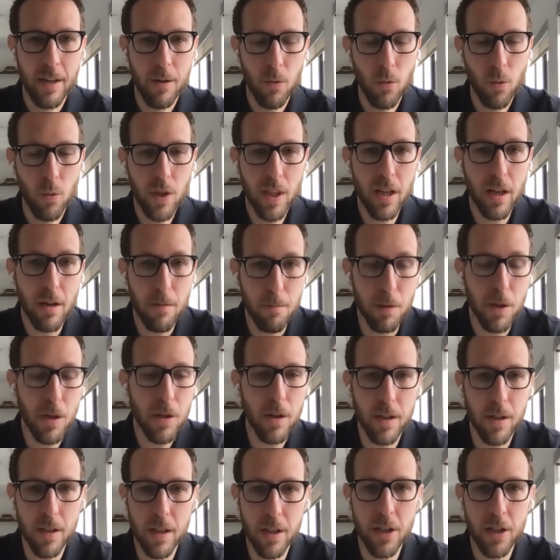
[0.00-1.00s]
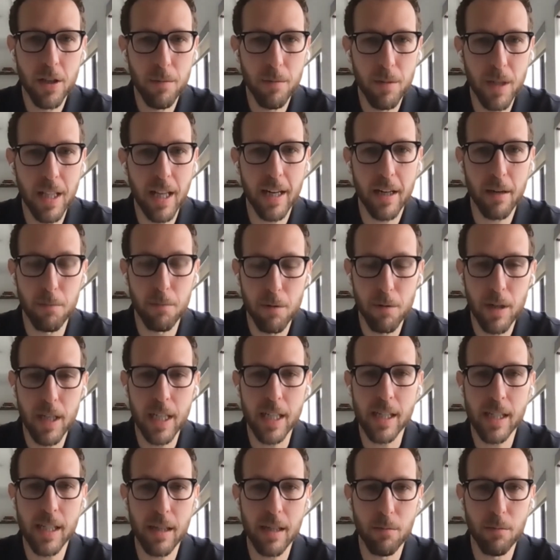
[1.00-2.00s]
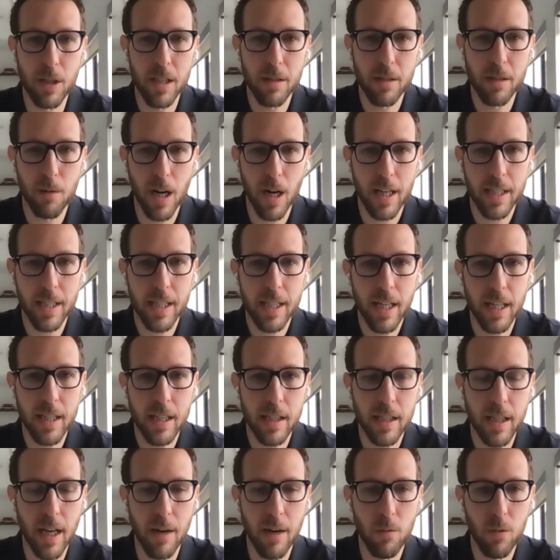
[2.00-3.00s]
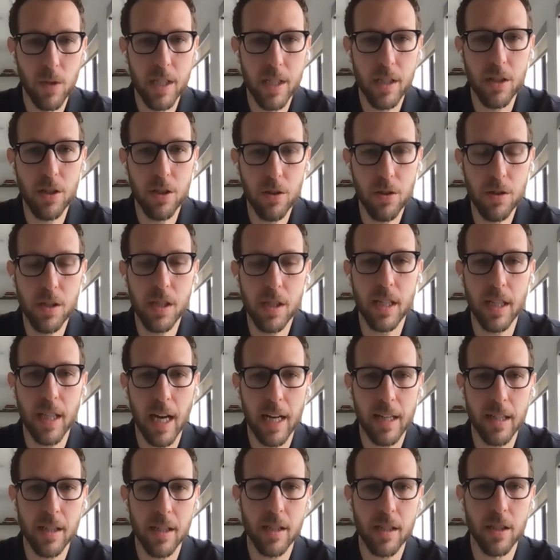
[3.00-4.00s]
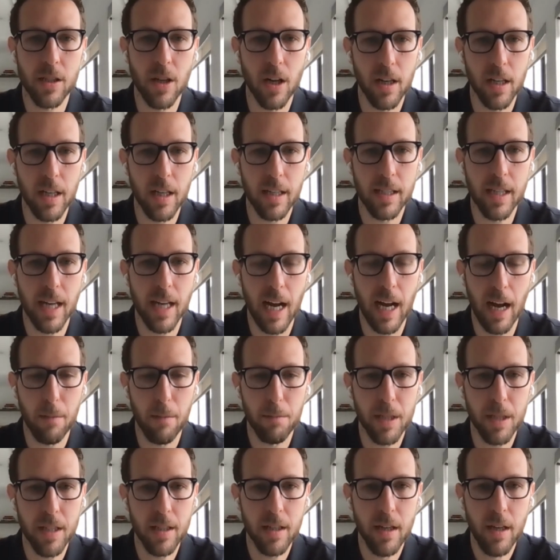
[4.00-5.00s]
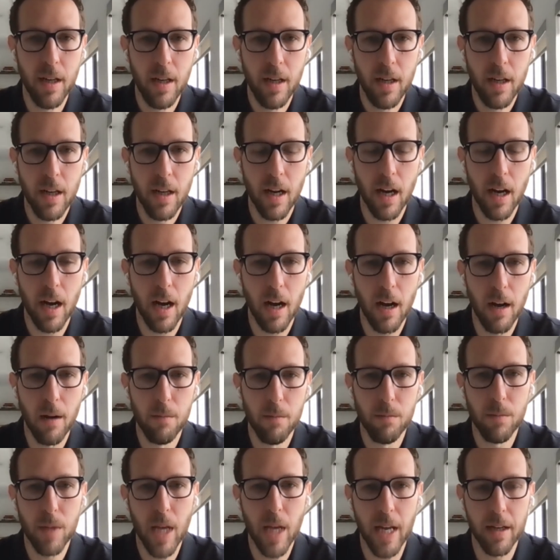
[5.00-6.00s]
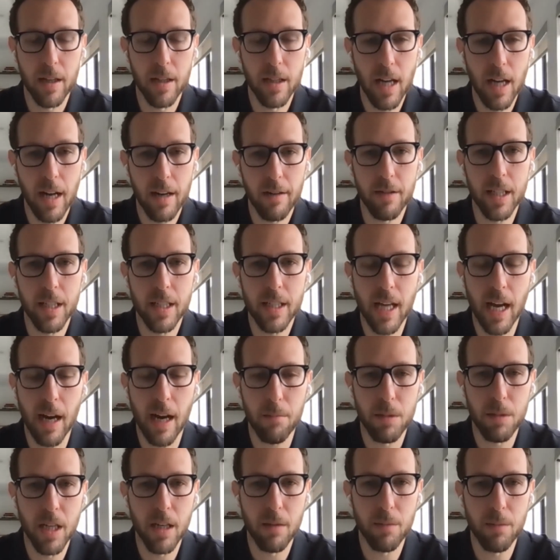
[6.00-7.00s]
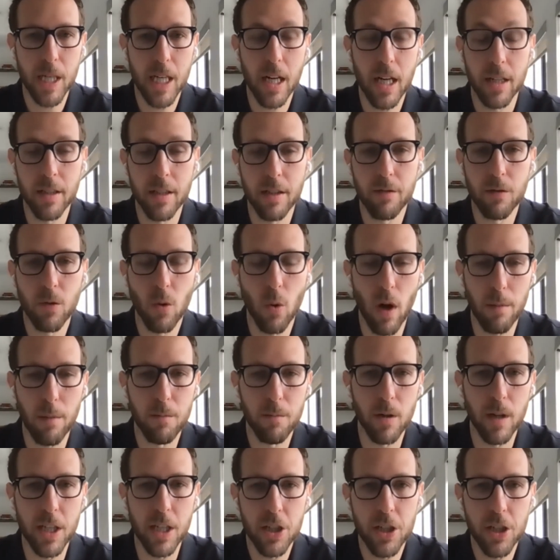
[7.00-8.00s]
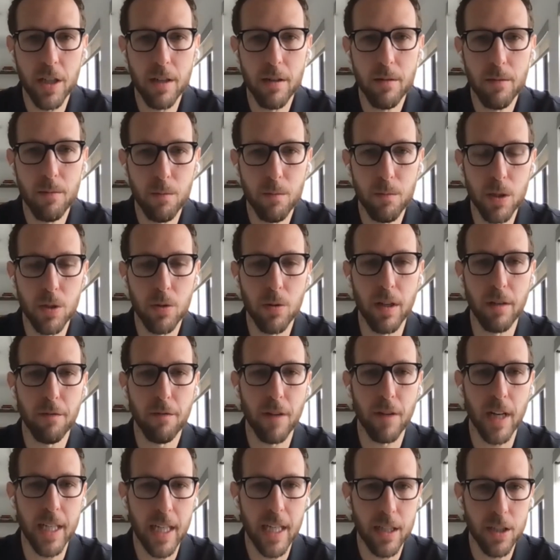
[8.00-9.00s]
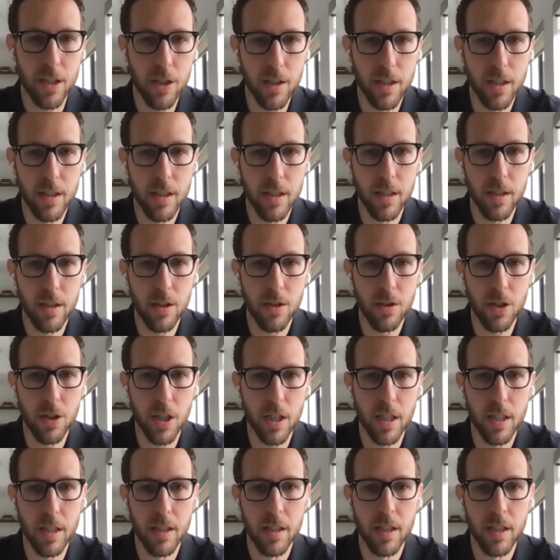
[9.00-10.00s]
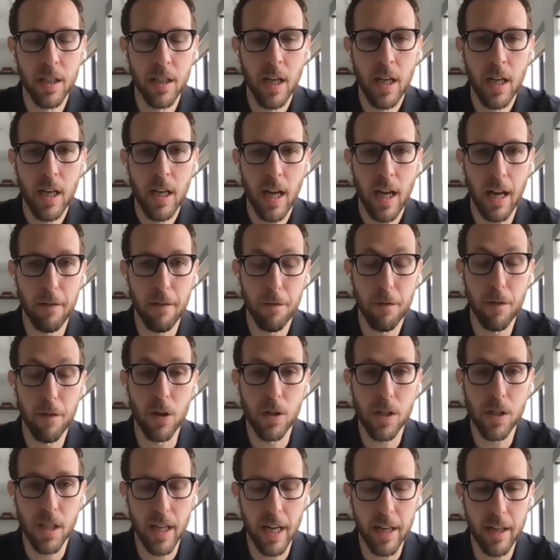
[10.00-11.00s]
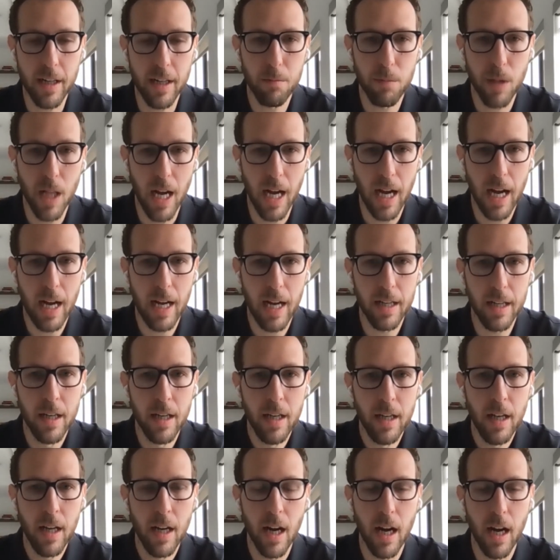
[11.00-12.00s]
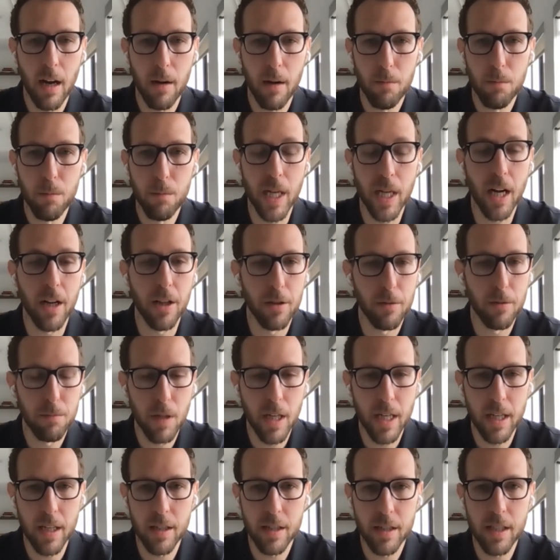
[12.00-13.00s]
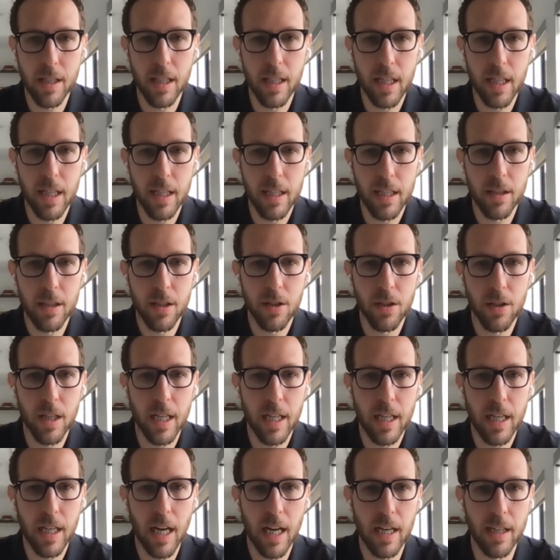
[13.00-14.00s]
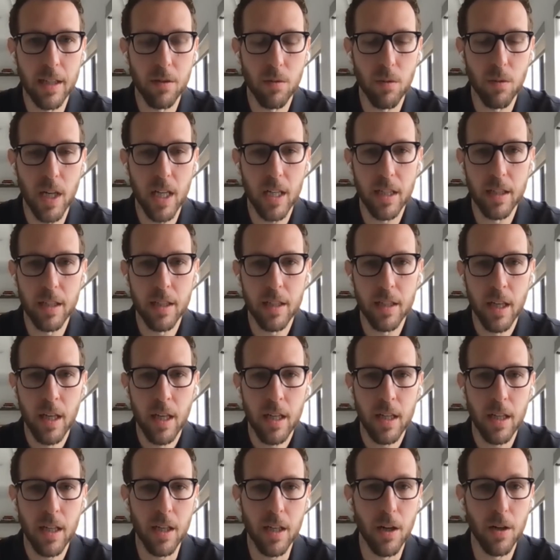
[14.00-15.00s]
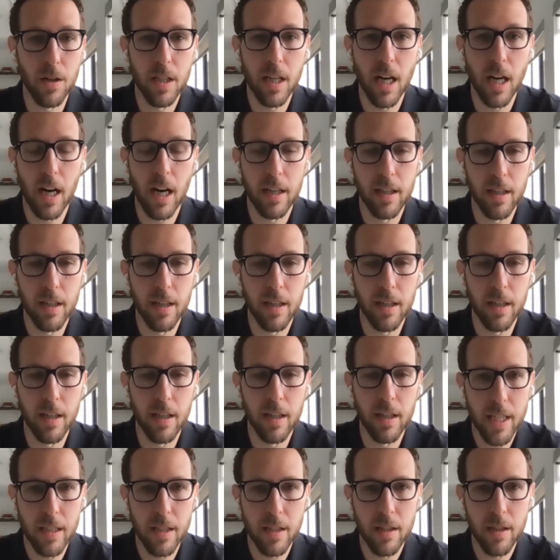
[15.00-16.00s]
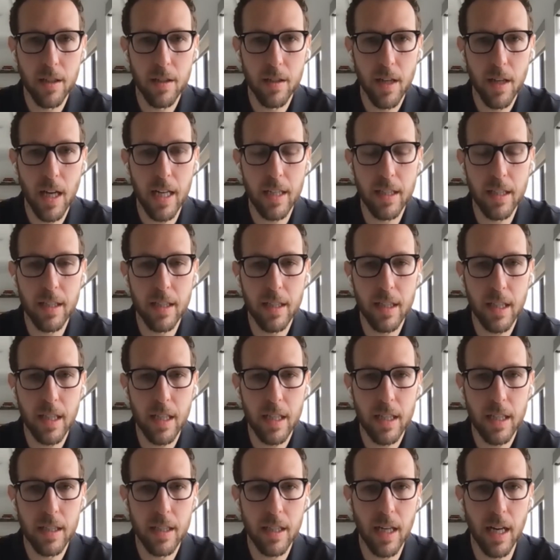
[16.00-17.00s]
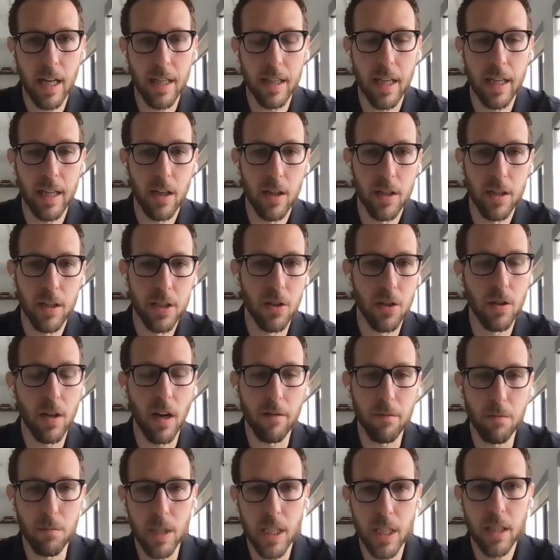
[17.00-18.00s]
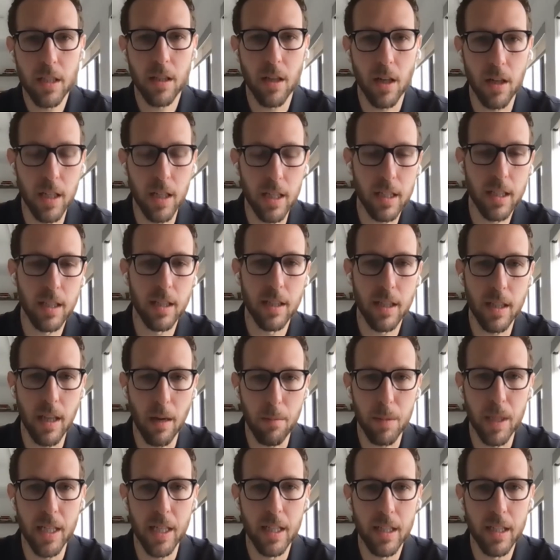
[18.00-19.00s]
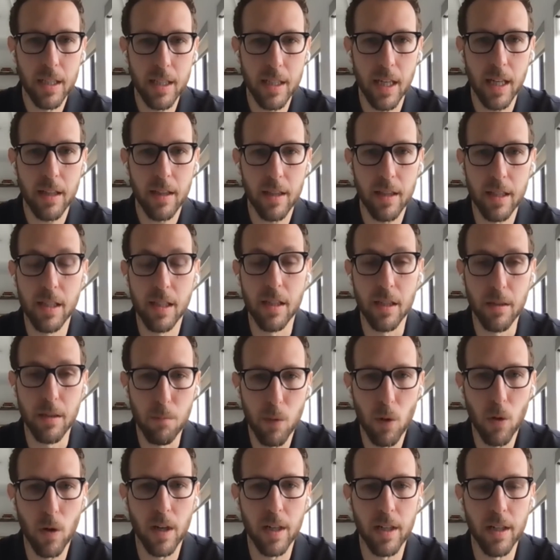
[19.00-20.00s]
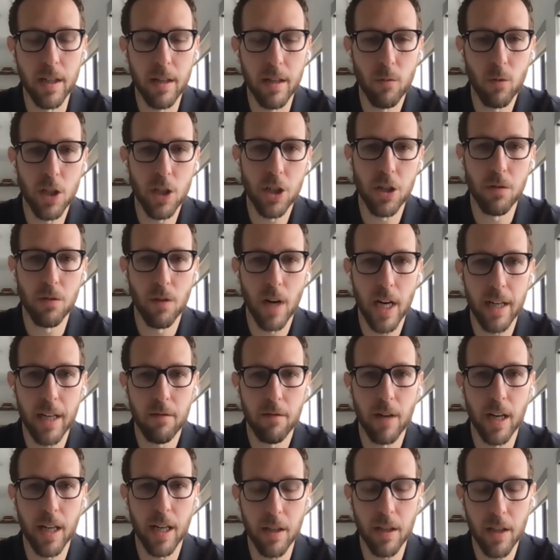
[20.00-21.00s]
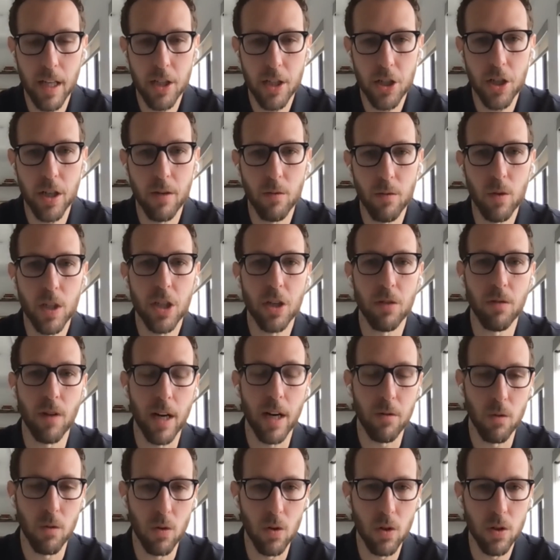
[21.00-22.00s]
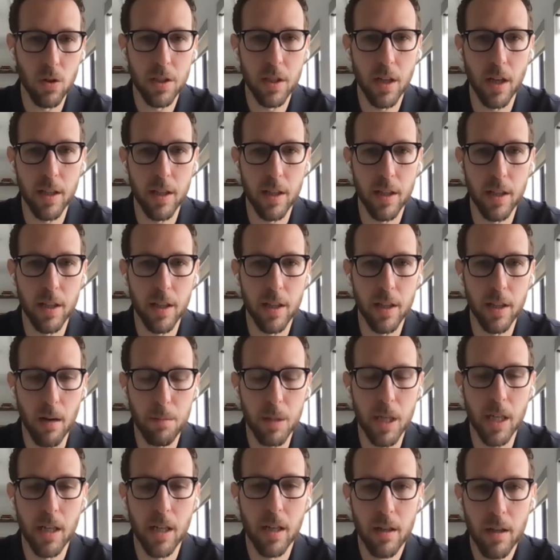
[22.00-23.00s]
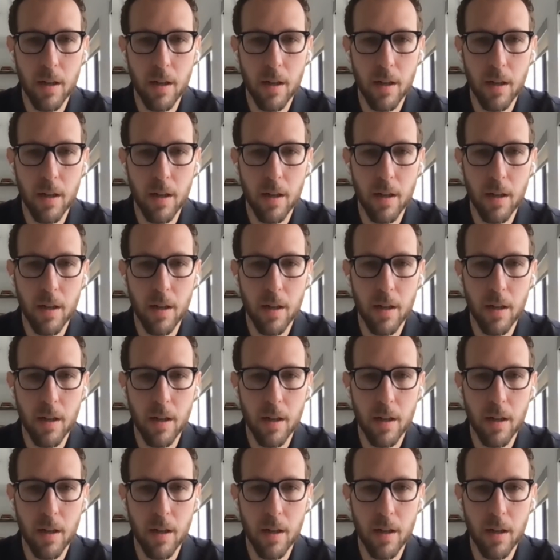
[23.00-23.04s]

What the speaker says: With the computer, this should be a pretty seamless process. And we do see that starting to happen. And a lot of it's happening because of cooperation between financial institutions and folks like Plaid, but other players in the industry, as well as non-governmental entities, and then also governments starting to step in and say, this is important and we should write regulation, we should write rules on this topic.